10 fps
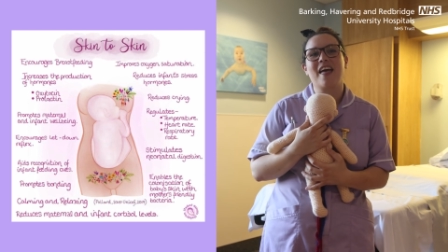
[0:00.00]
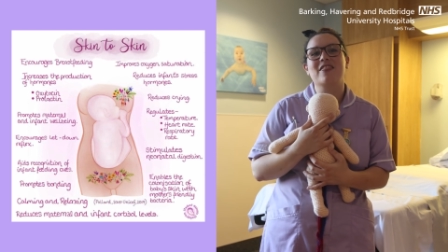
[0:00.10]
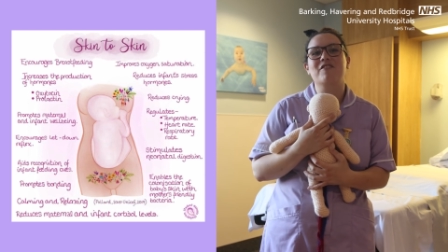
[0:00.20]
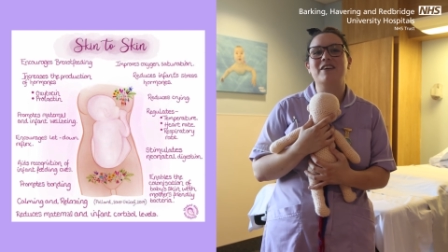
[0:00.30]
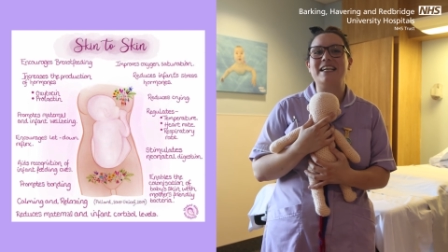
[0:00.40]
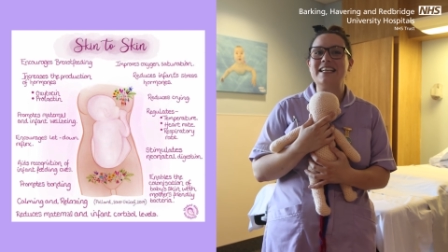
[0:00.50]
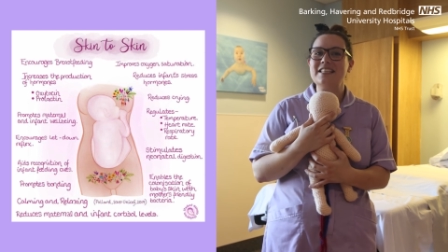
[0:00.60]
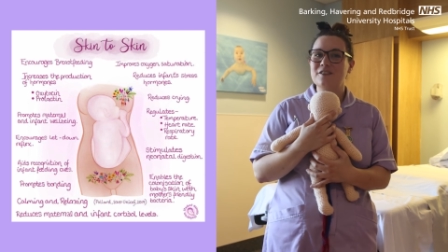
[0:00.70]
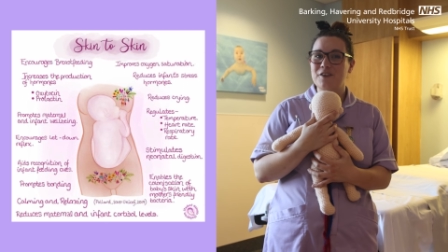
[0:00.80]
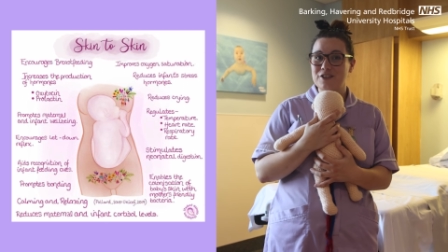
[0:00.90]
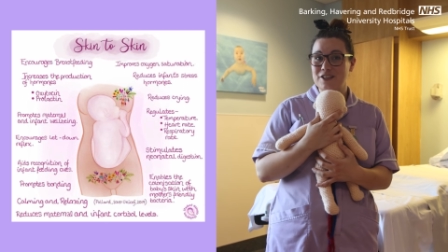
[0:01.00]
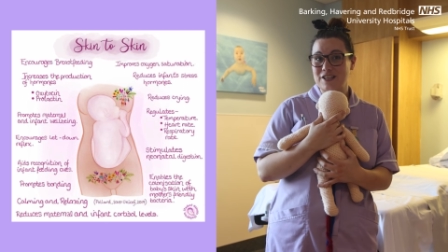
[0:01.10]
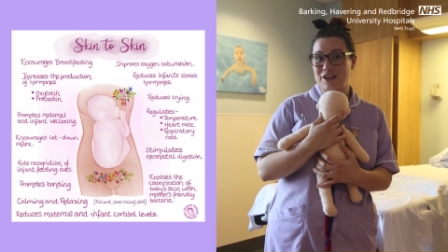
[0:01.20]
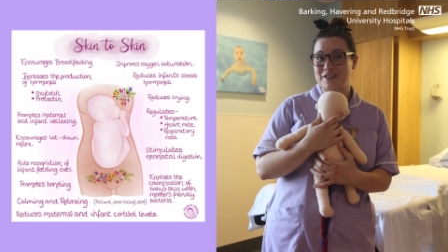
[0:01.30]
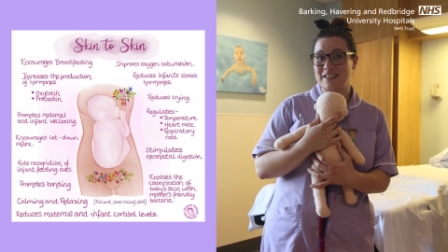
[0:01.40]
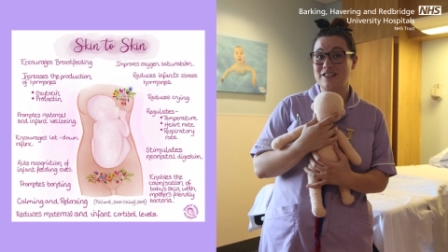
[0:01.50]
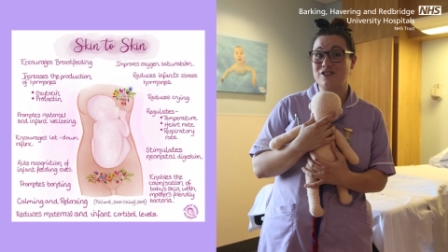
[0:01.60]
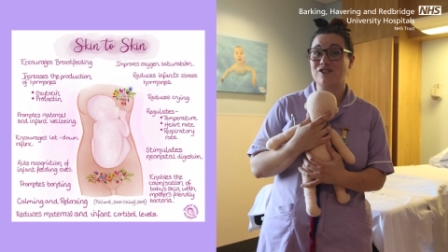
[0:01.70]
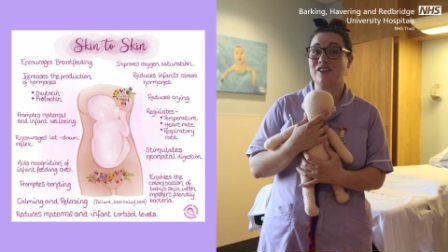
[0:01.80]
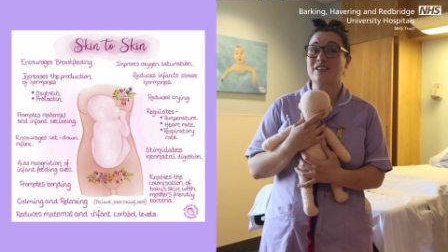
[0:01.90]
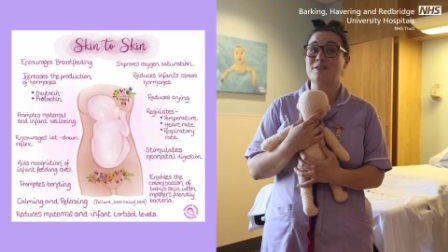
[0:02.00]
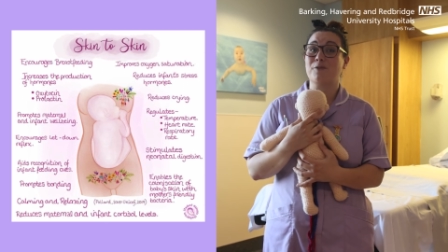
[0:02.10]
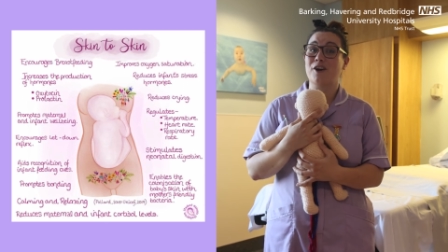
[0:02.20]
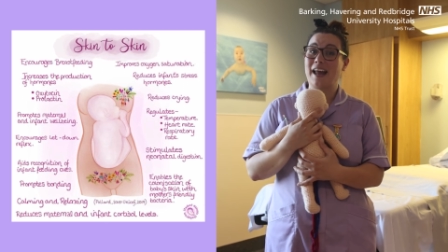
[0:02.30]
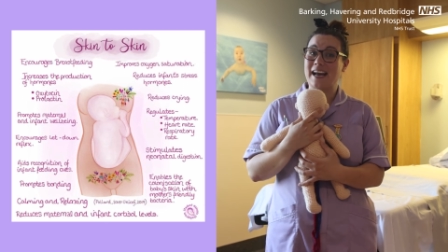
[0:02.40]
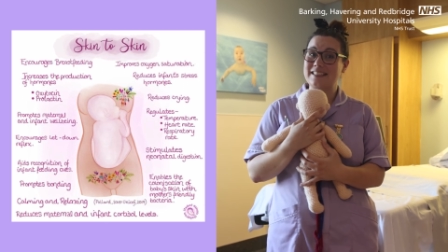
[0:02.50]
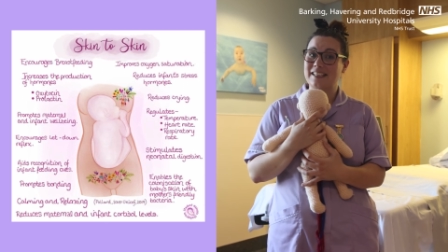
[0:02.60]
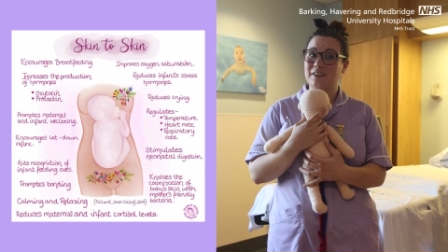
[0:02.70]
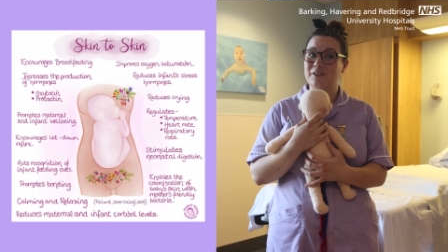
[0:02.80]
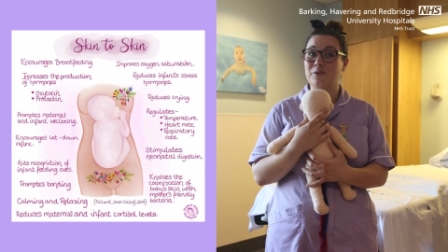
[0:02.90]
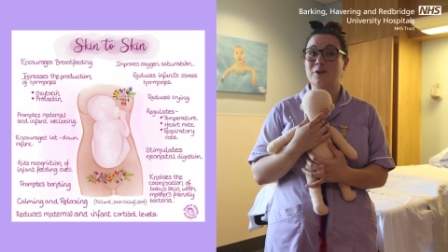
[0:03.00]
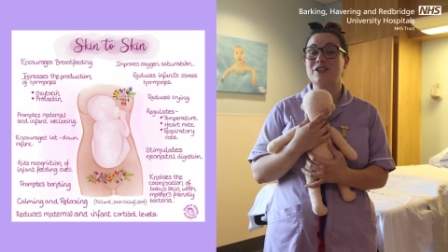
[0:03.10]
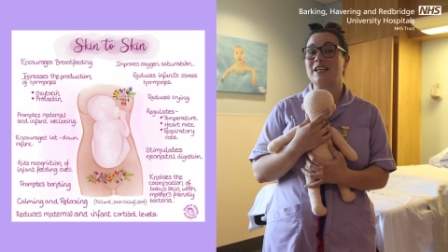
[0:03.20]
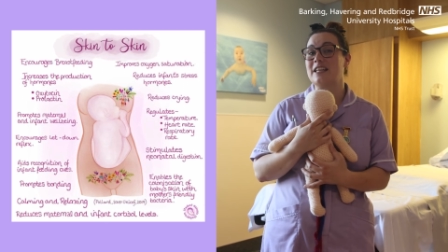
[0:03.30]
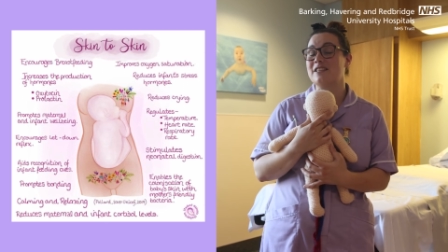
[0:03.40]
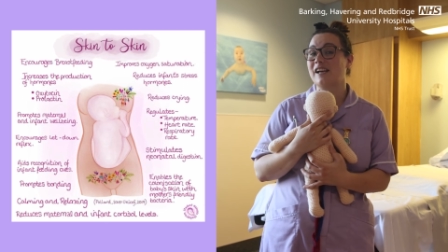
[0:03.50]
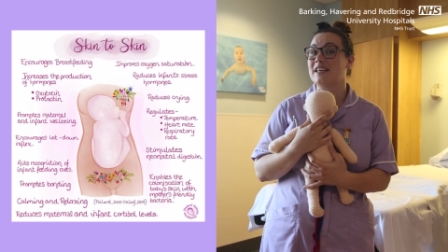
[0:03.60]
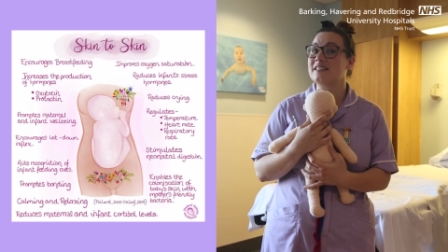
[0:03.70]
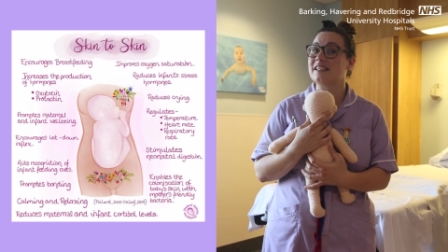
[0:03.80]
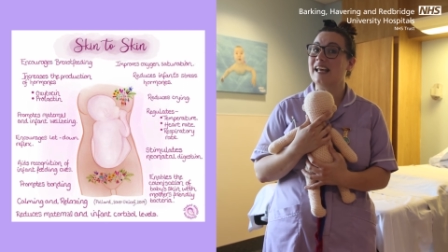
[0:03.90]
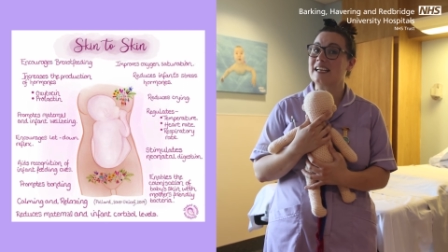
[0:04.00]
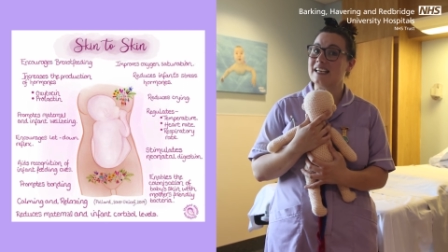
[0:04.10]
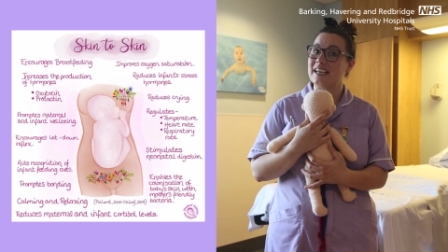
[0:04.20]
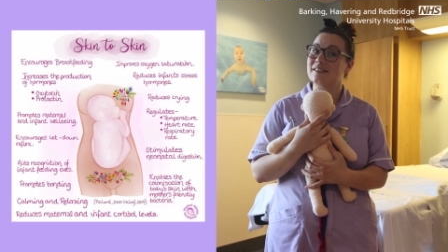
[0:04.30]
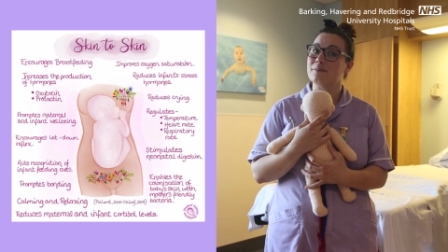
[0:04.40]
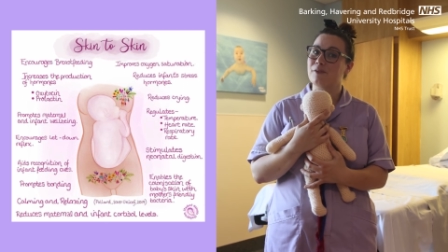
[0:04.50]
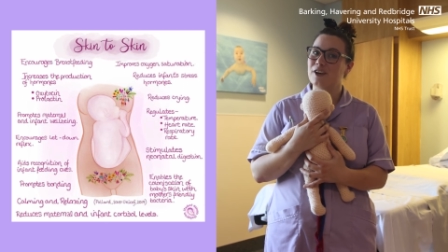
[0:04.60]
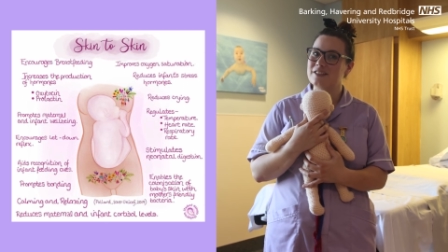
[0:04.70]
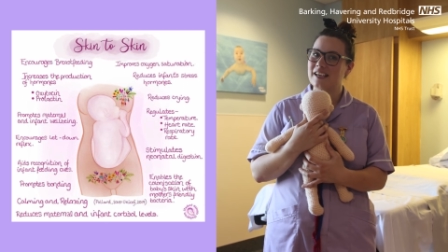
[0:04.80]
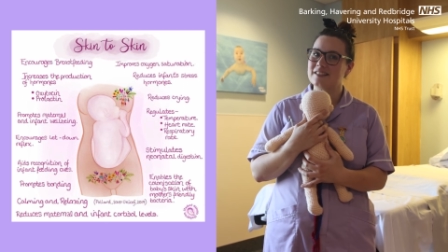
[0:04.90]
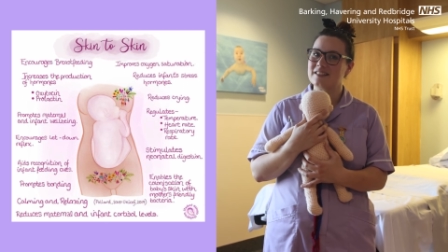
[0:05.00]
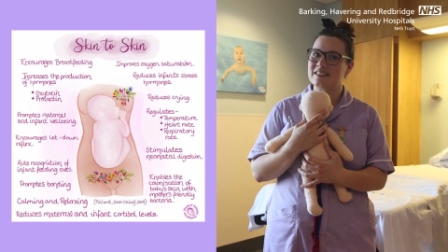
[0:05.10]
The release of oxytocin triggers prolactin, which initiates the lactating process.